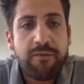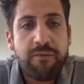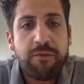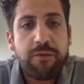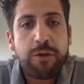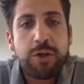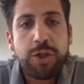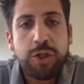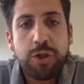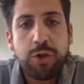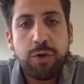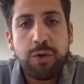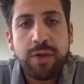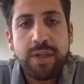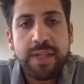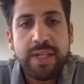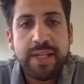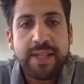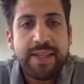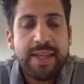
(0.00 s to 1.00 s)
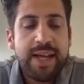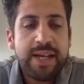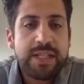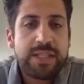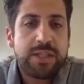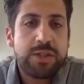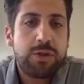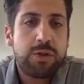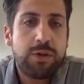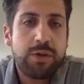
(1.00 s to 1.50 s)
for sure the
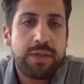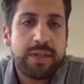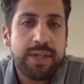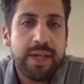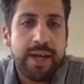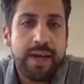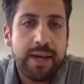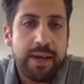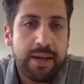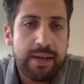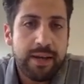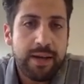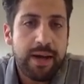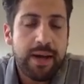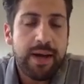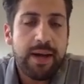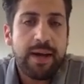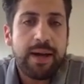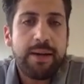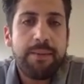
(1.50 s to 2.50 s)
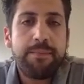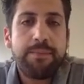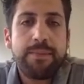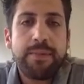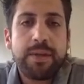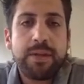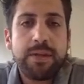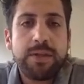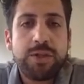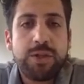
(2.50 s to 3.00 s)
texture, the
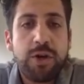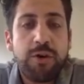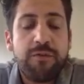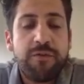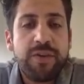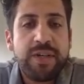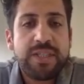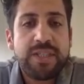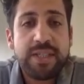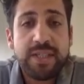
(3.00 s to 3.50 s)
surface